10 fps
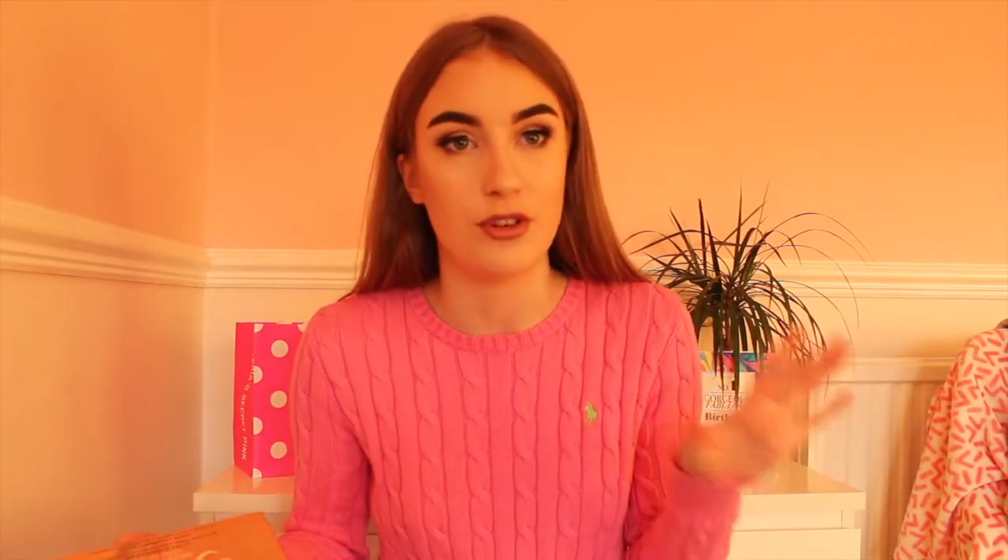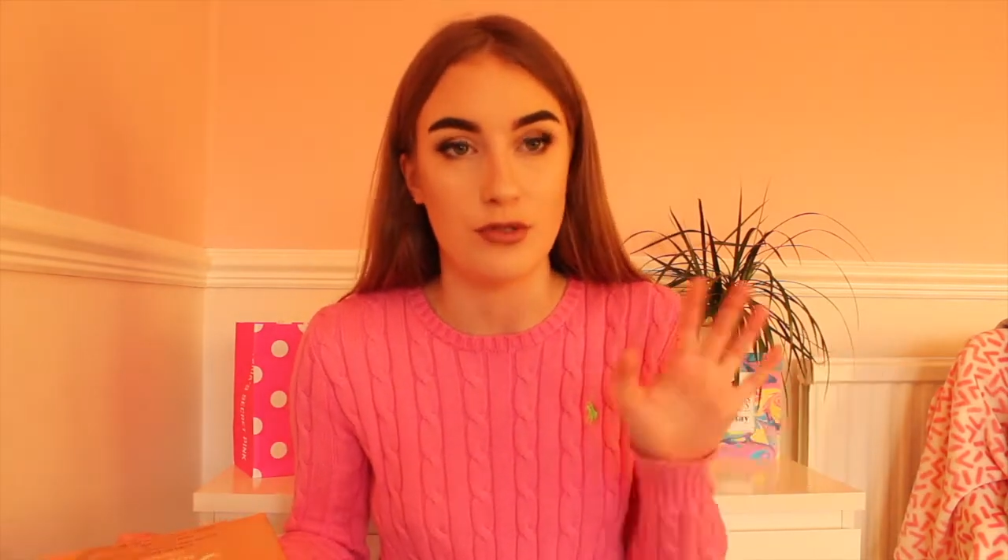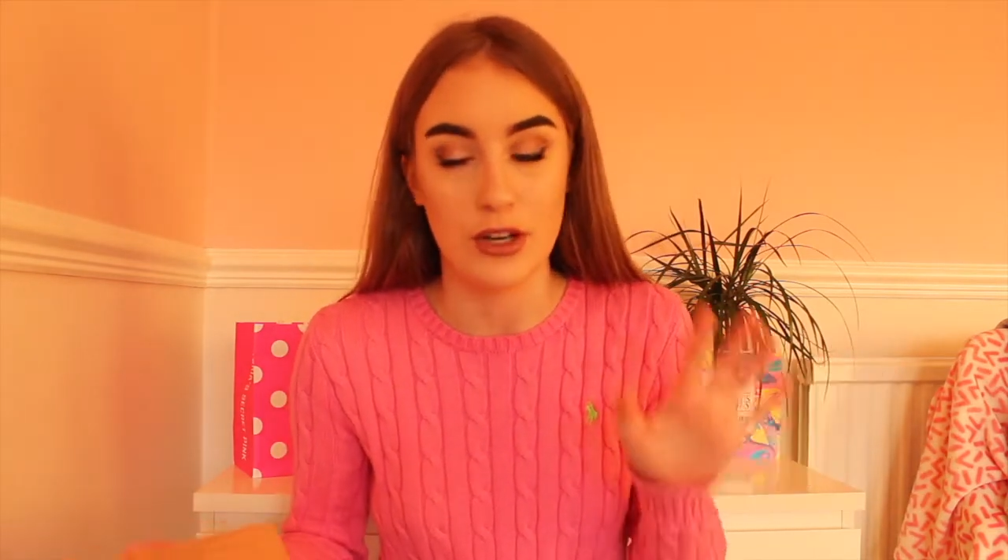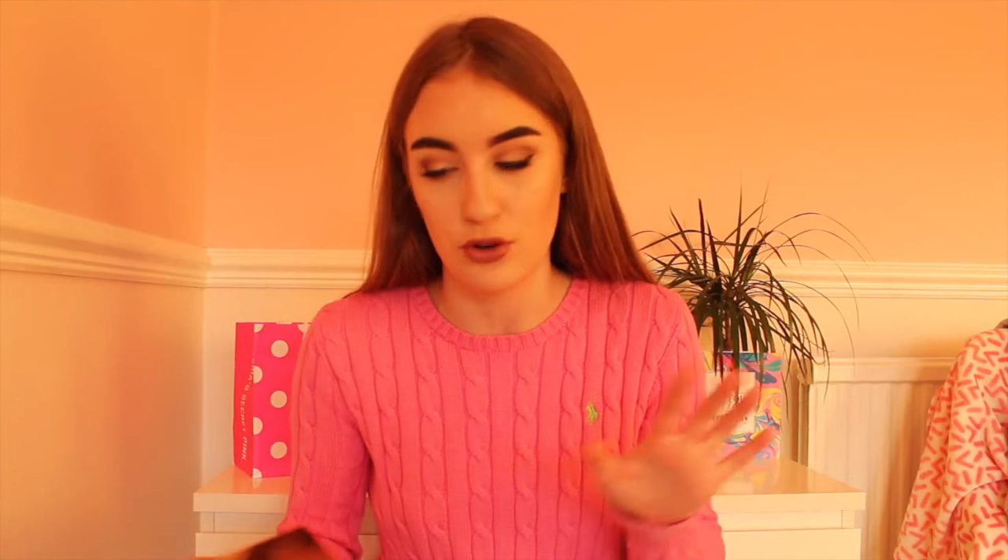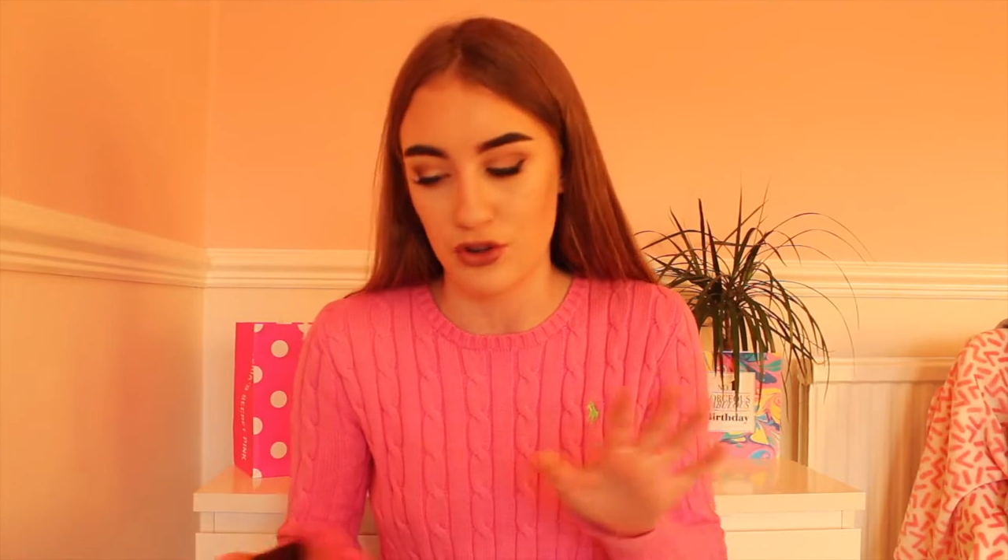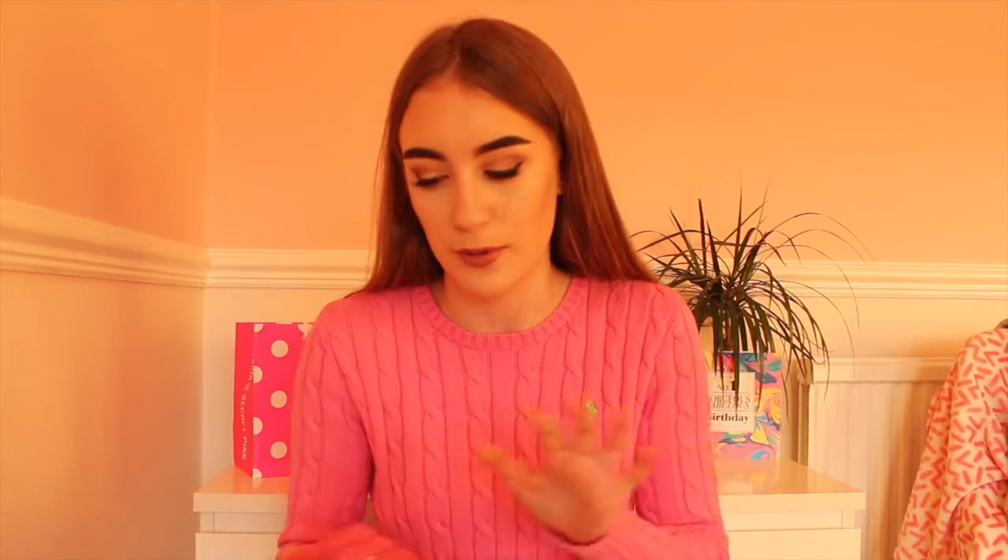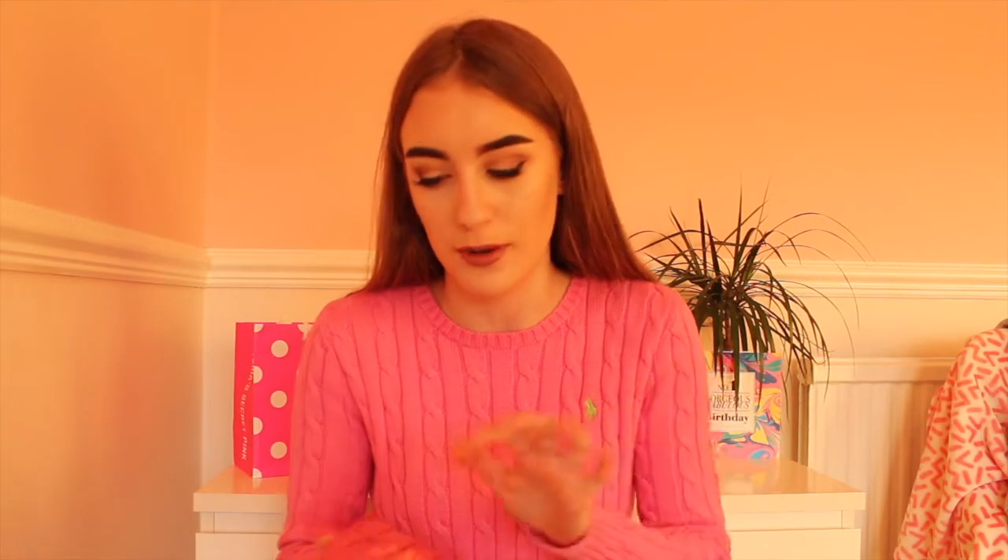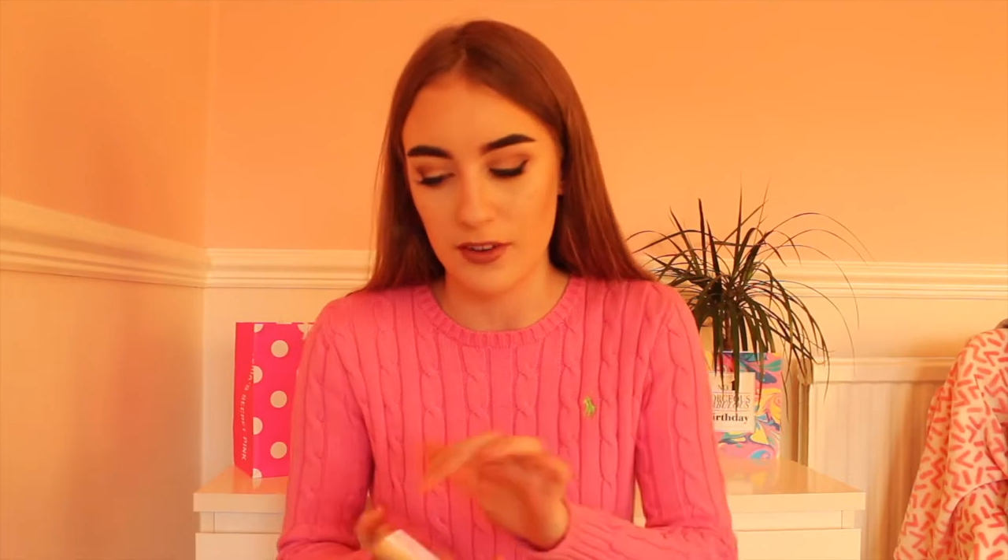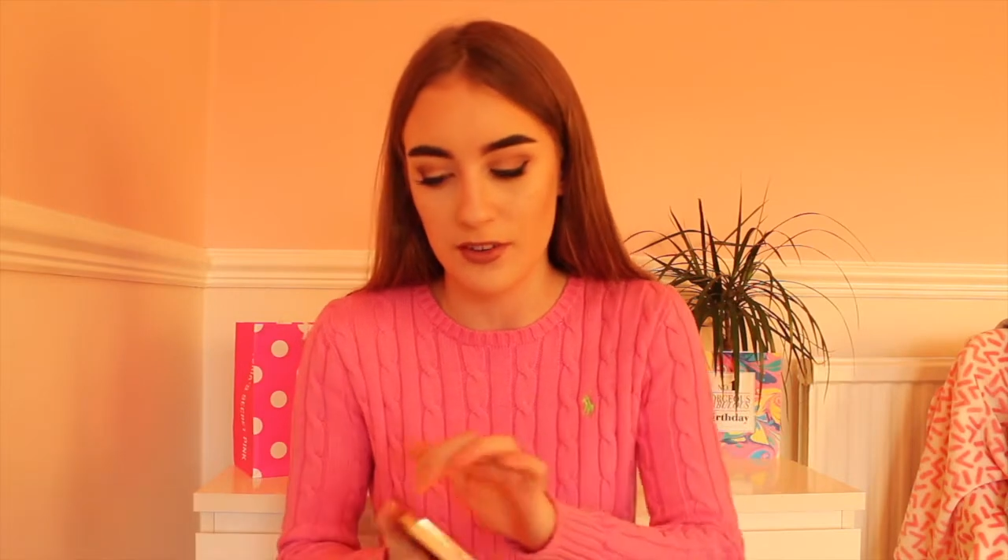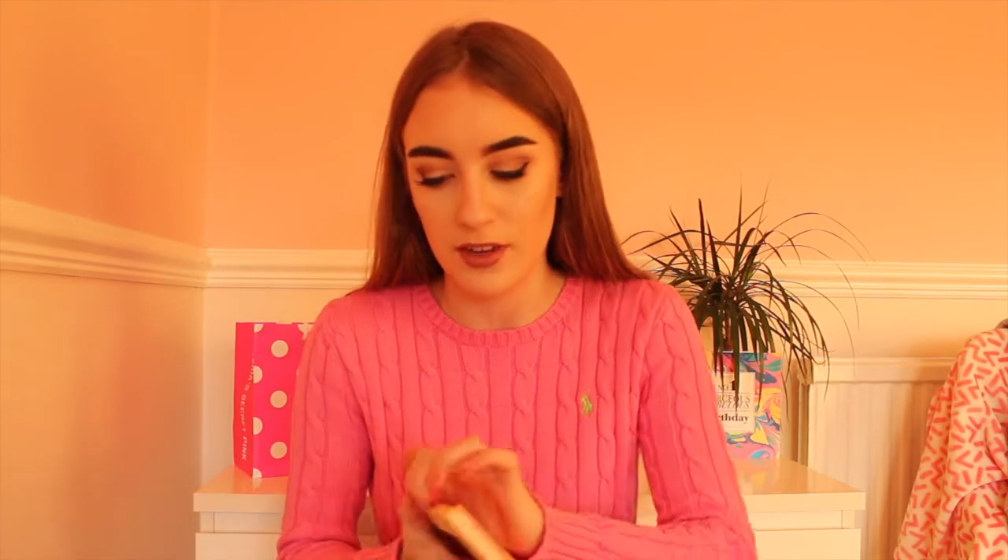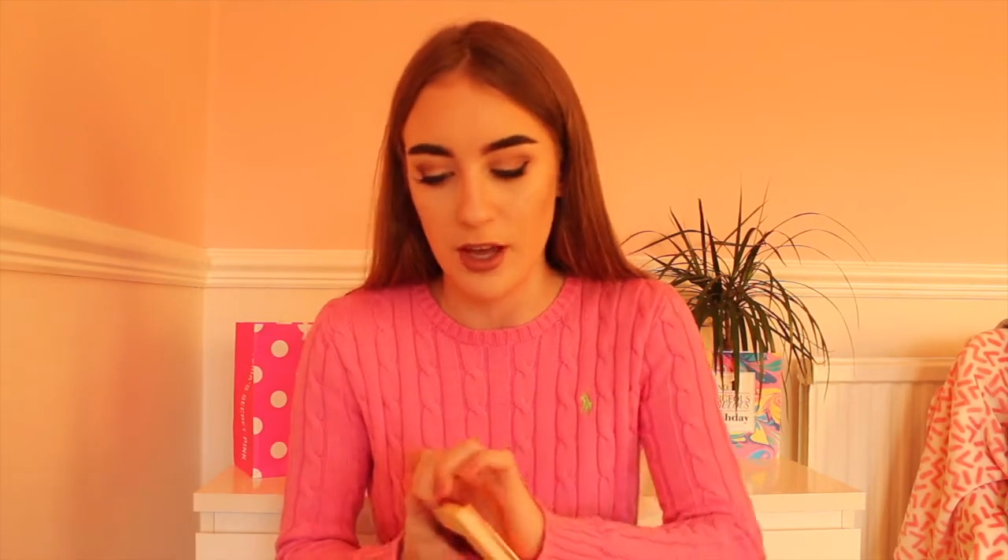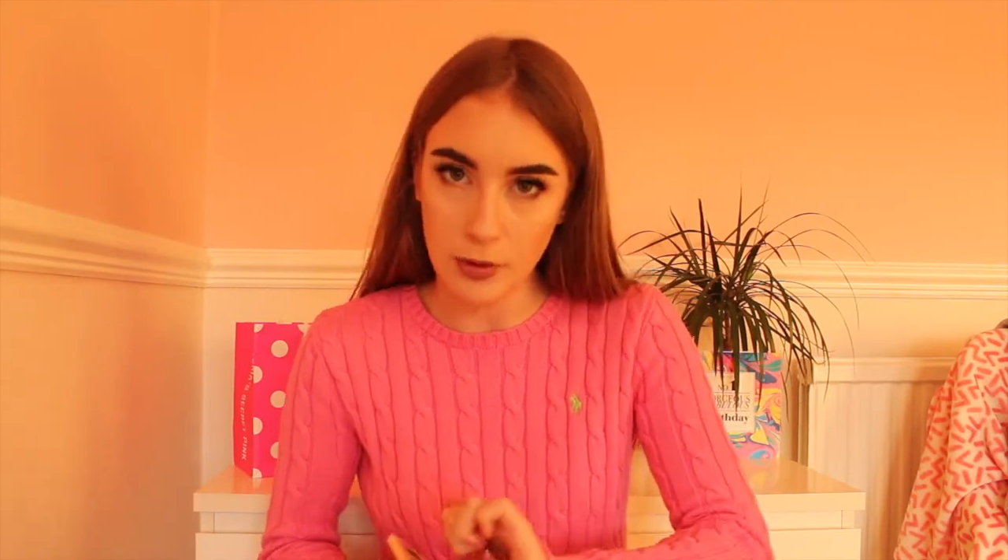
really good, to be honest.